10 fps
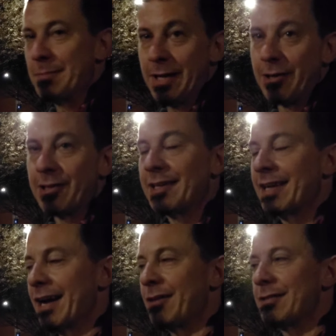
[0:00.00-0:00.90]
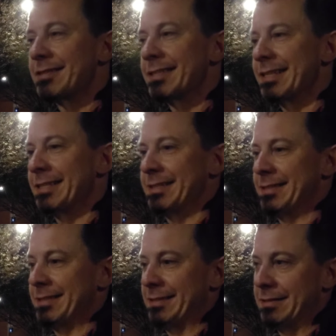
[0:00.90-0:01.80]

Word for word: Meager house in